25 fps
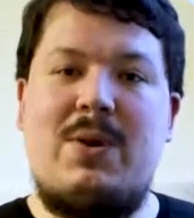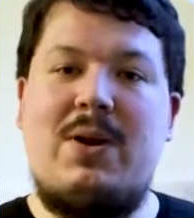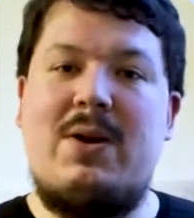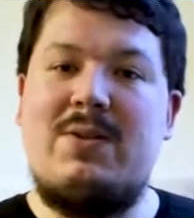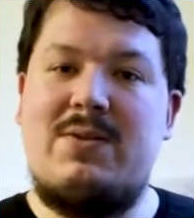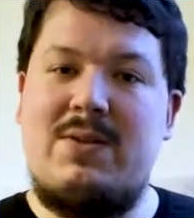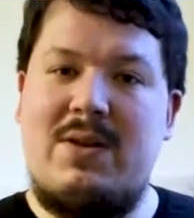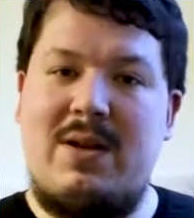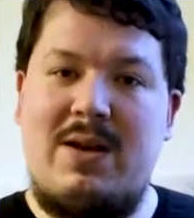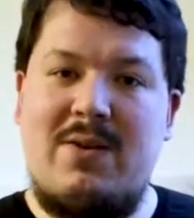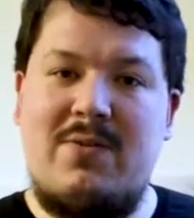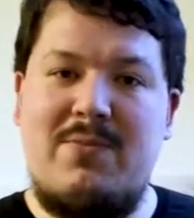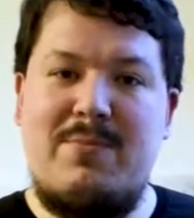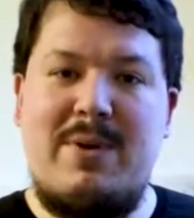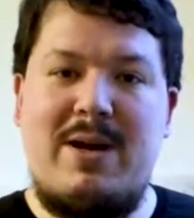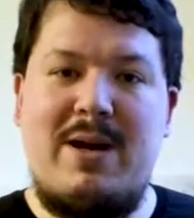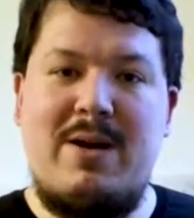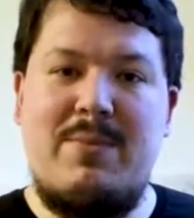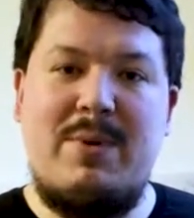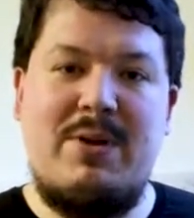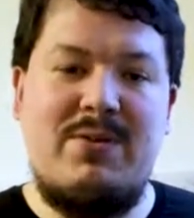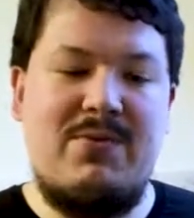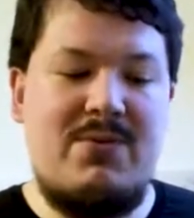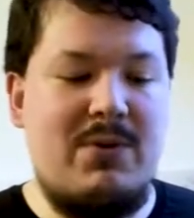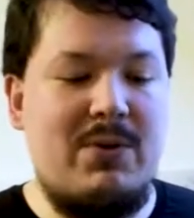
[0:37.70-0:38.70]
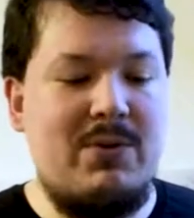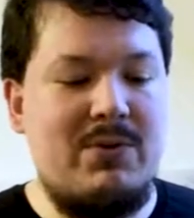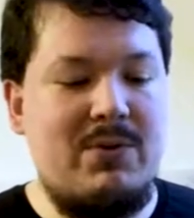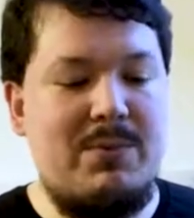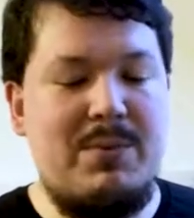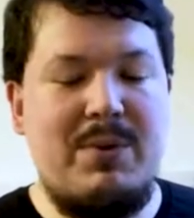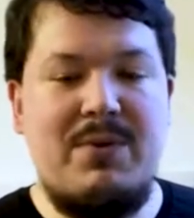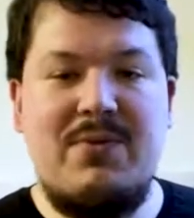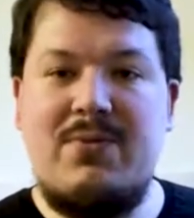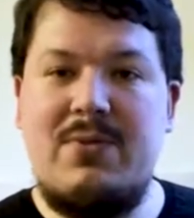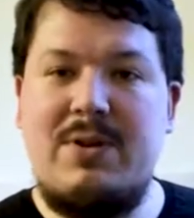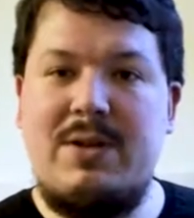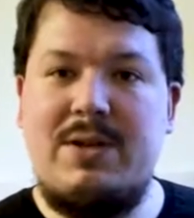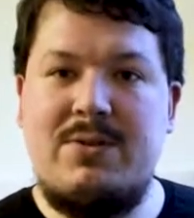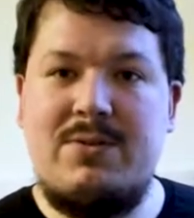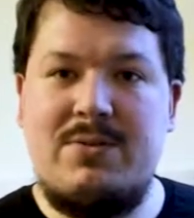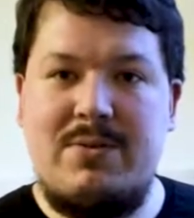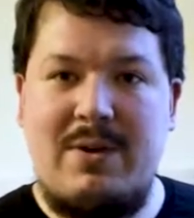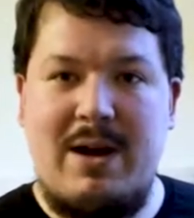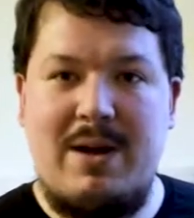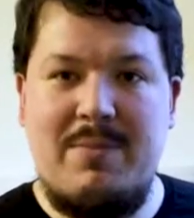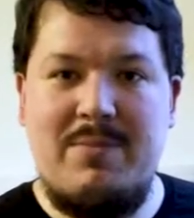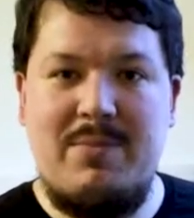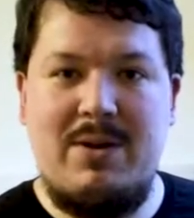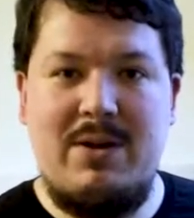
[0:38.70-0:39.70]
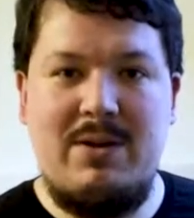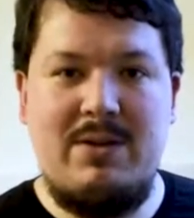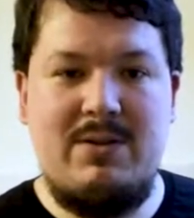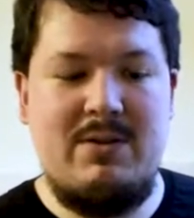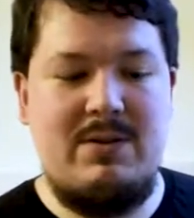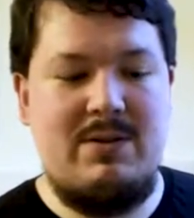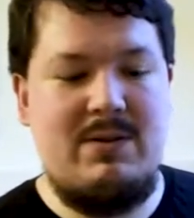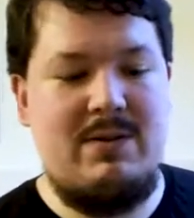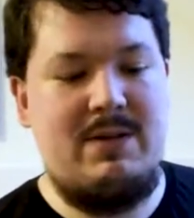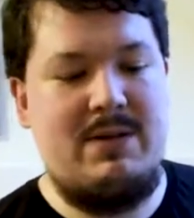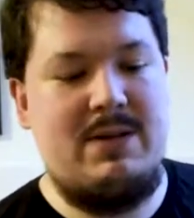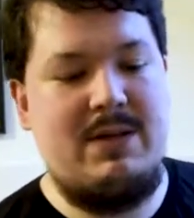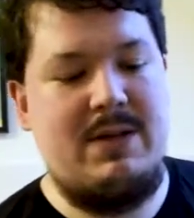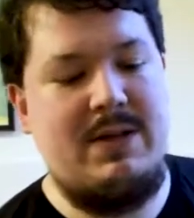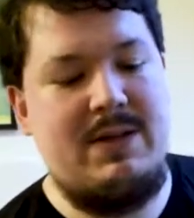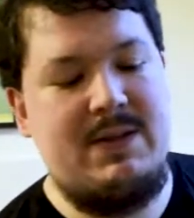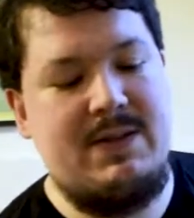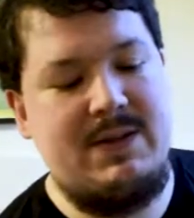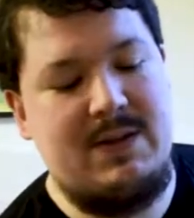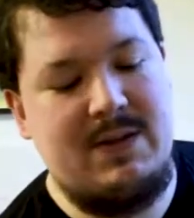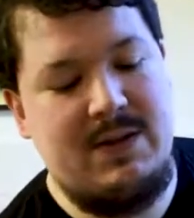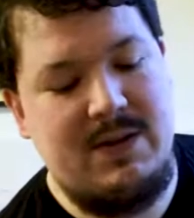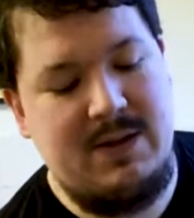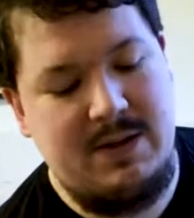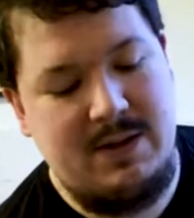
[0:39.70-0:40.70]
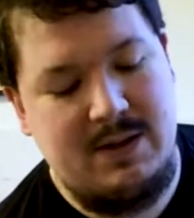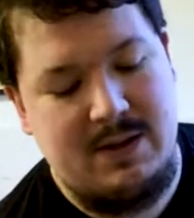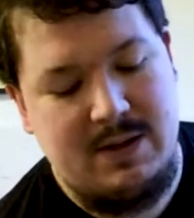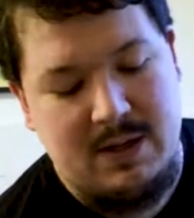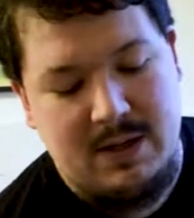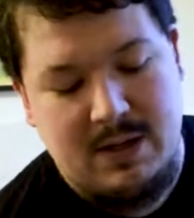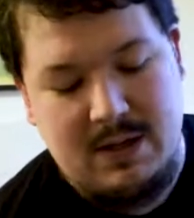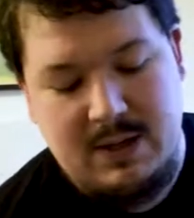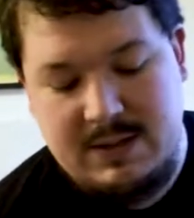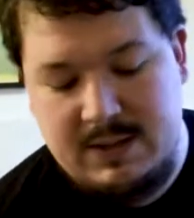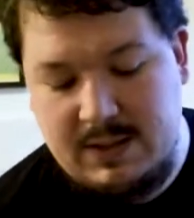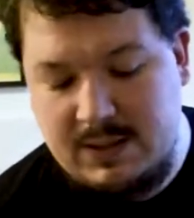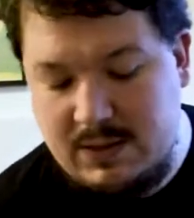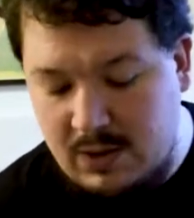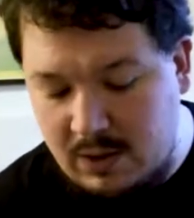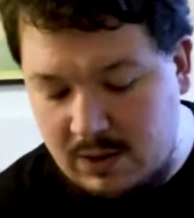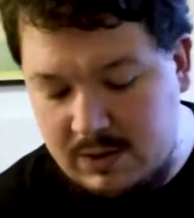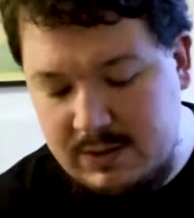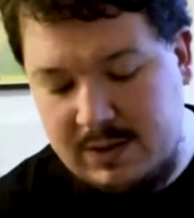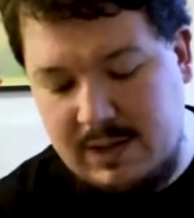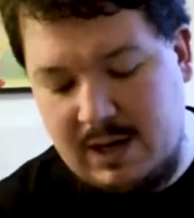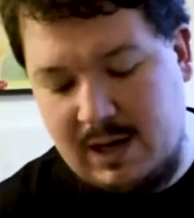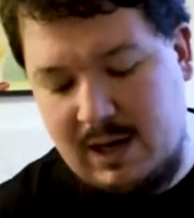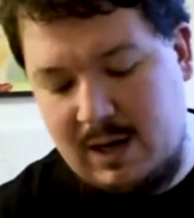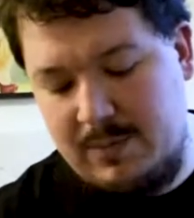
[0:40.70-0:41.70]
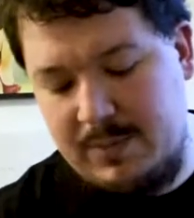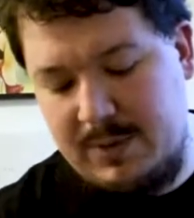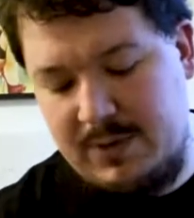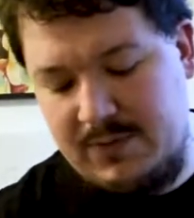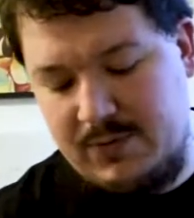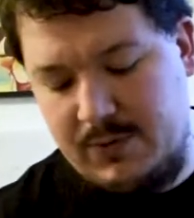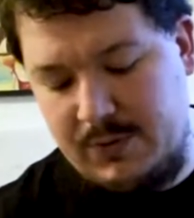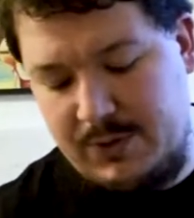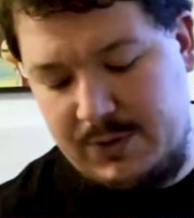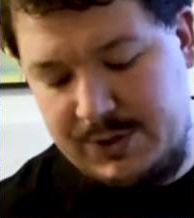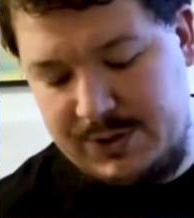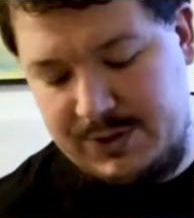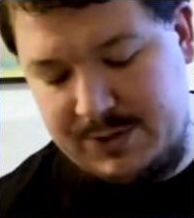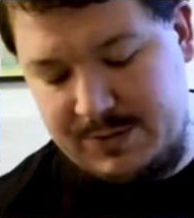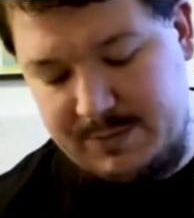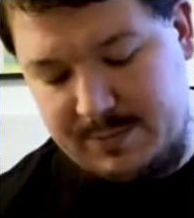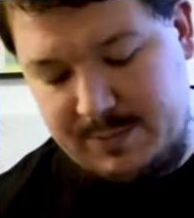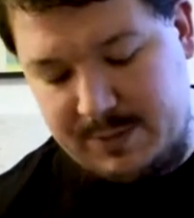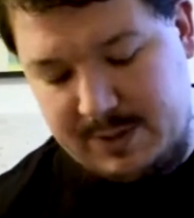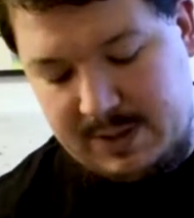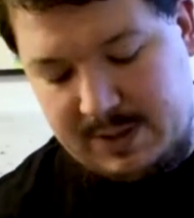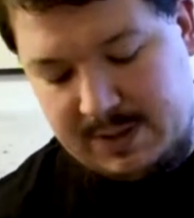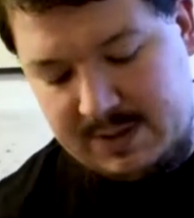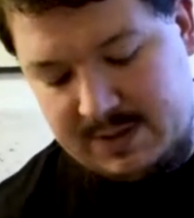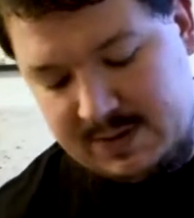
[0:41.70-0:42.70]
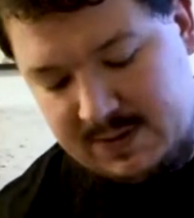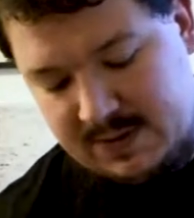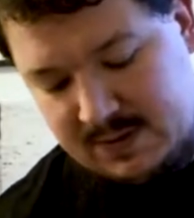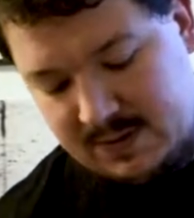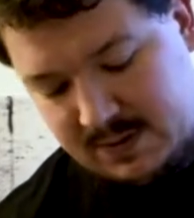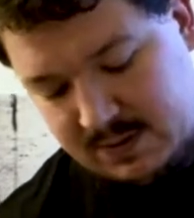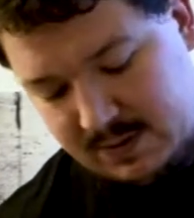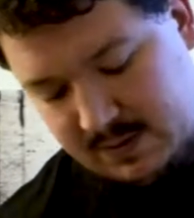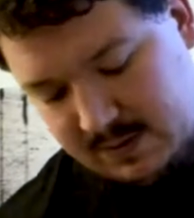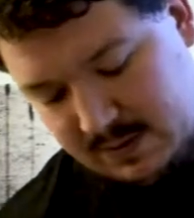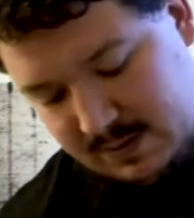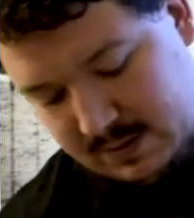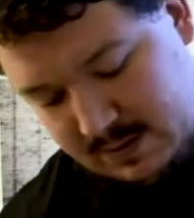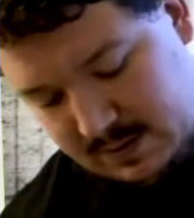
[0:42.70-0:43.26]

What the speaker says: we also have my Manfrotto B3 tripod. It's the non-carbon version, but it's